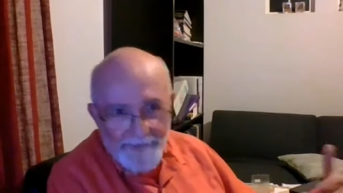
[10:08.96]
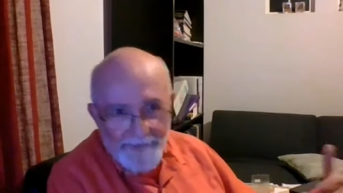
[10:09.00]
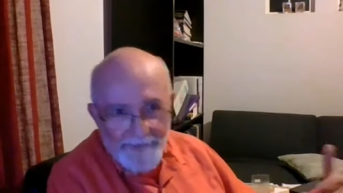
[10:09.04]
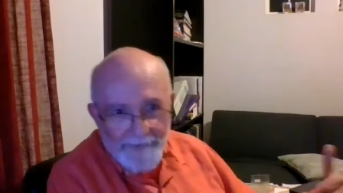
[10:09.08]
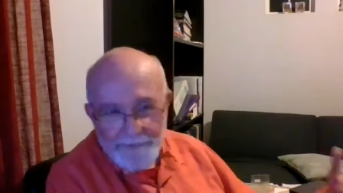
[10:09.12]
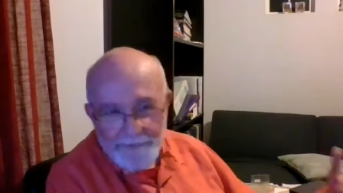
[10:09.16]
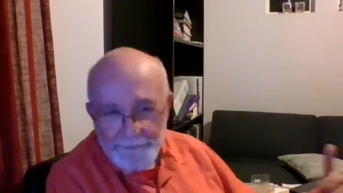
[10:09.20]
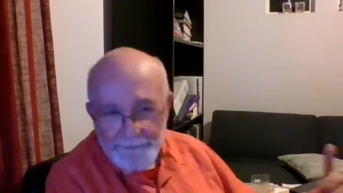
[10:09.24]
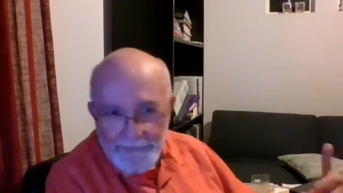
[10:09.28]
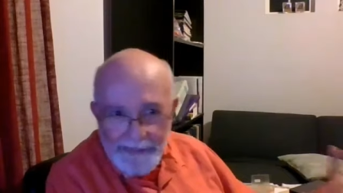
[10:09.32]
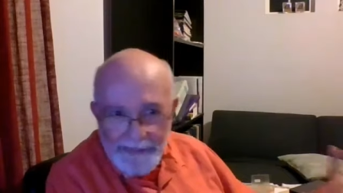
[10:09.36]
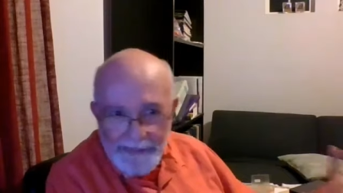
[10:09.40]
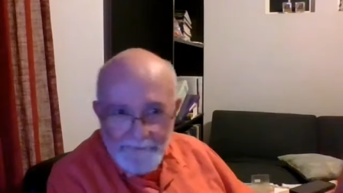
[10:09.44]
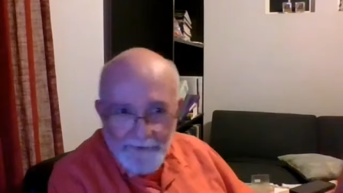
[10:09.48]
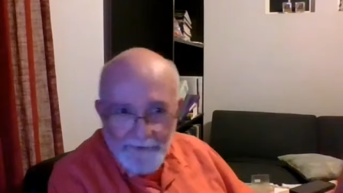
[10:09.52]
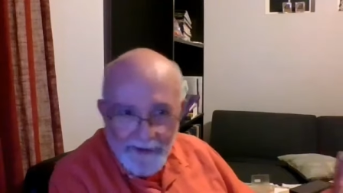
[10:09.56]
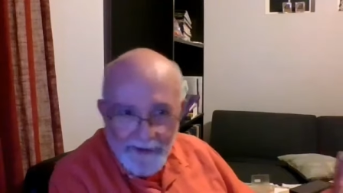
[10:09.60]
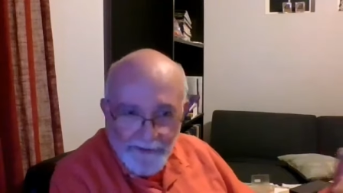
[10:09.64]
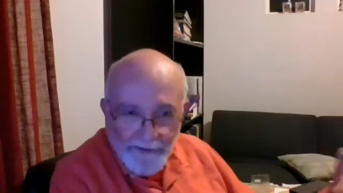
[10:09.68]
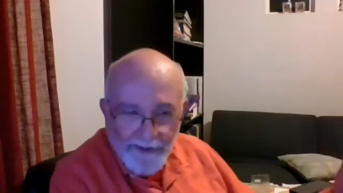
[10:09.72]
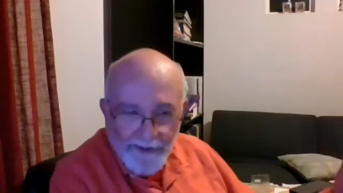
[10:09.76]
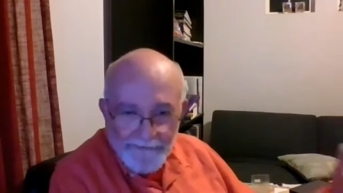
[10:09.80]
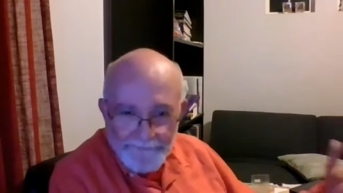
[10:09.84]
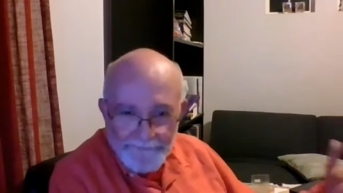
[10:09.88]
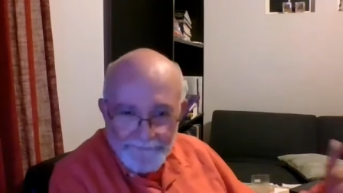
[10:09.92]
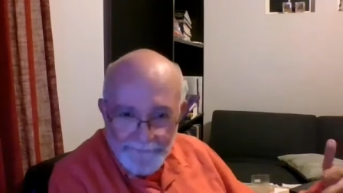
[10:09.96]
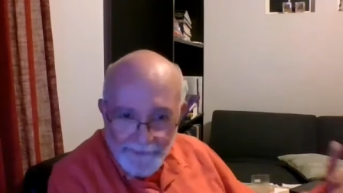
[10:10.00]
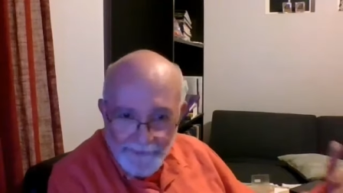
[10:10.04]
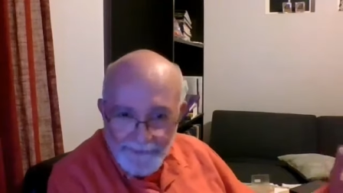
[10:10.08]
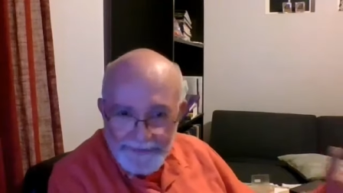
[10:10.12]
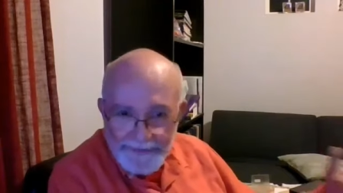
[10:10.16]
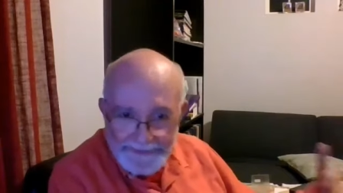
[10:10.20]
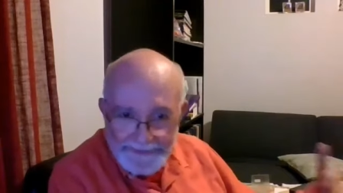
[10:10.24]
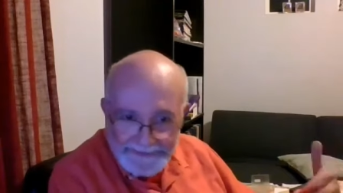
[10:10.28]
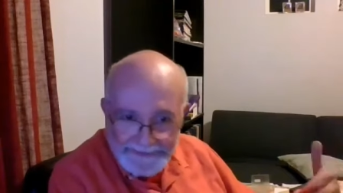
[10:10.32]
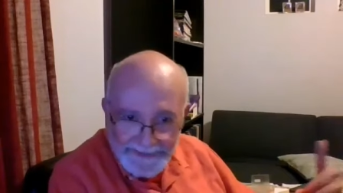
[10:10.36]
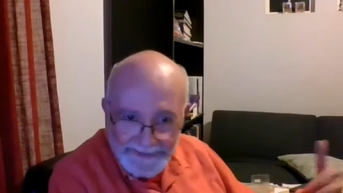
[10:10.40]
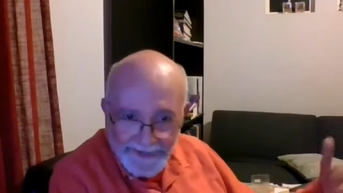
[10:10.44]
And often we, above all,
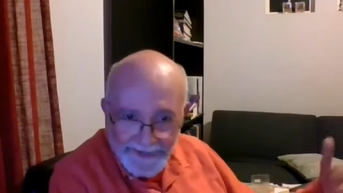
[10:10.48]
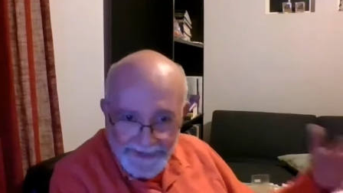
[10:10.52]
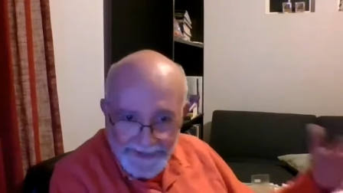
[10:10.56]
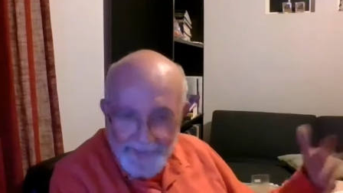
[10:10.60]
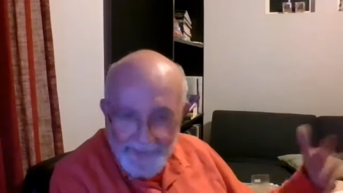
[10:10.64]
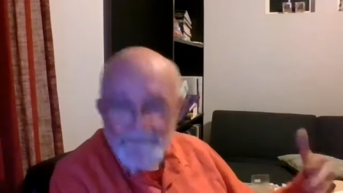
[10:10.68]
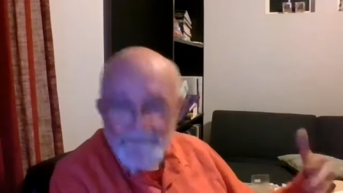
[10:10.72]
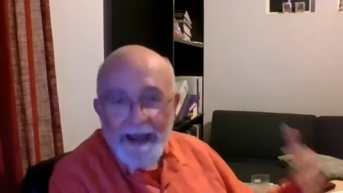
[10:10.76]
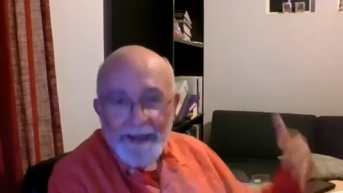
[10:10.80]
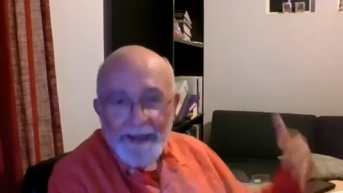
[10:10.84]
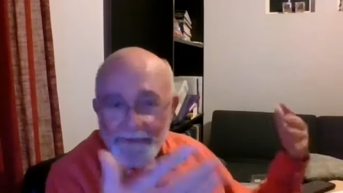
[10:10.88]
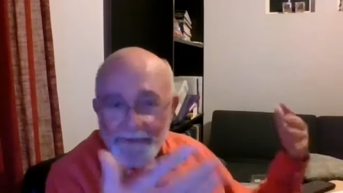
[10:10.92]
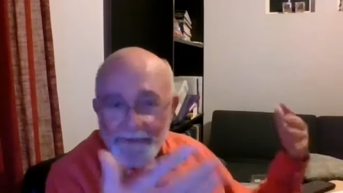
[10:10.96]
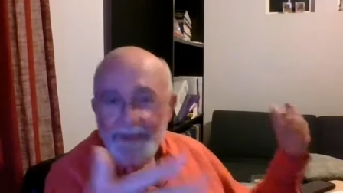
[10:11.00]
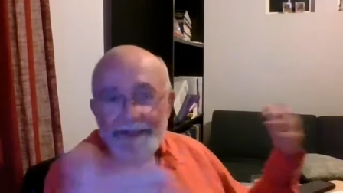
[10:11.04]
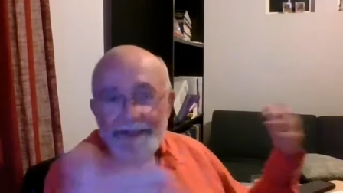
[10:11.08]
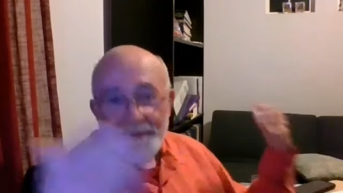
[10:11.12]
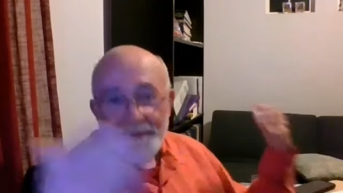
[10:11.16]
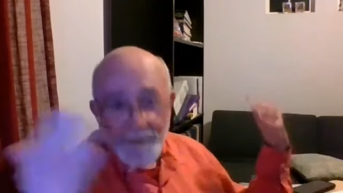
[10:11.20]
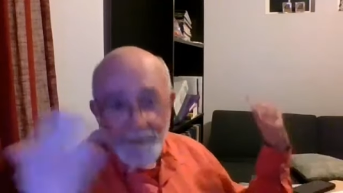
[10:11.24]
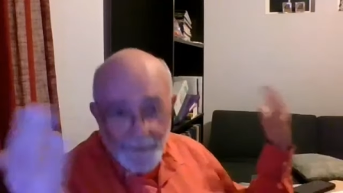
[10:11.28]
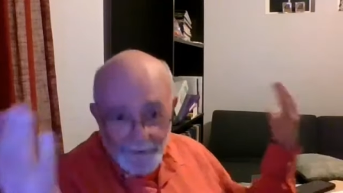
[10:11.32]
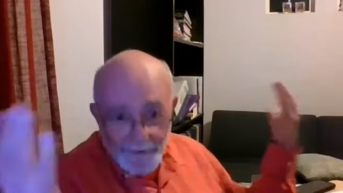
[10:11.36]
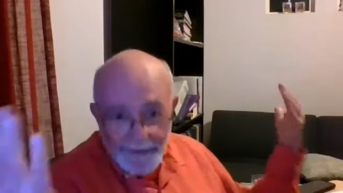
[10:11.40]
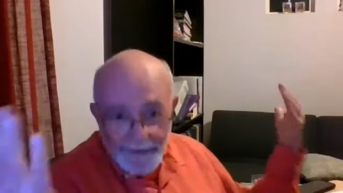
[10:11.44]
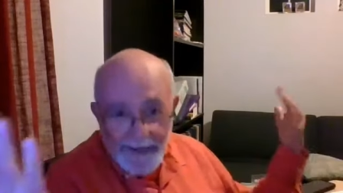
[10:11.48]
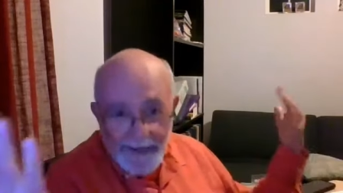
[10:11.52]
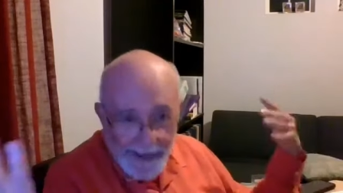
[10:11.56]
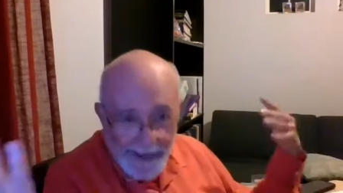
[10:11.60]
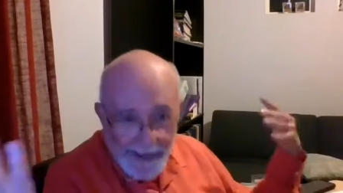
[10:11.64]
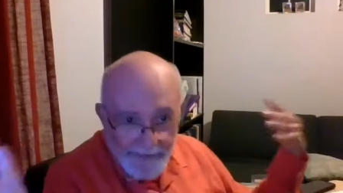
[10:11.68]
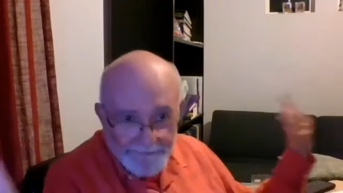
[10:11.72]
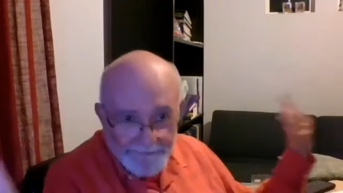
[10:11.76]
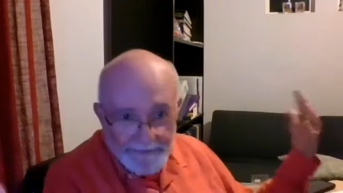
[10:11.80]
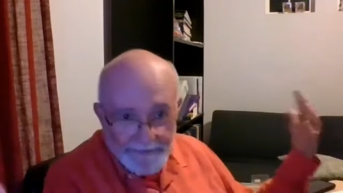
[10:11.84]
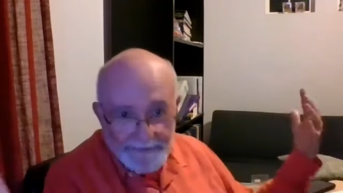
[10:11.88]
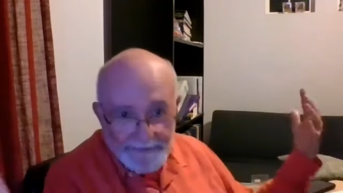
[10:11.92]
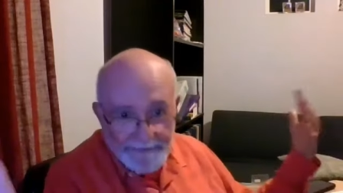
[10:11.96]
focus on, am I going to go to
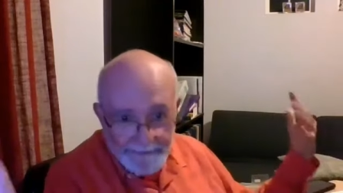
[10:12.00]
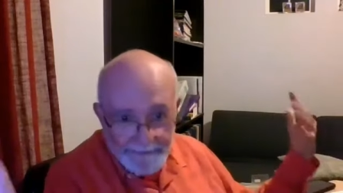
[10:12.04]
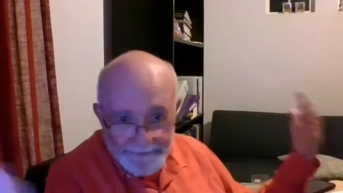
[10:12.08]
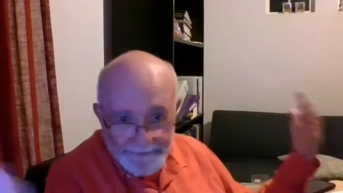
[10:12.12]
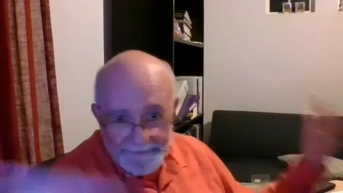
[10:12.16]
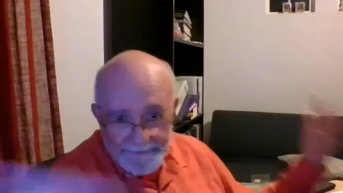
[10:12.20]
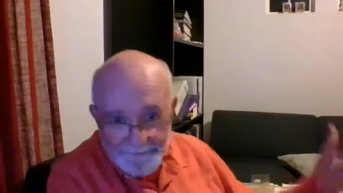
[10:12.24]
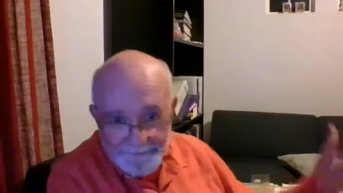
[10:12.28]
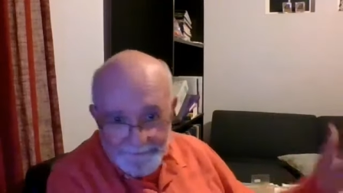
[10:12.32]
heaven?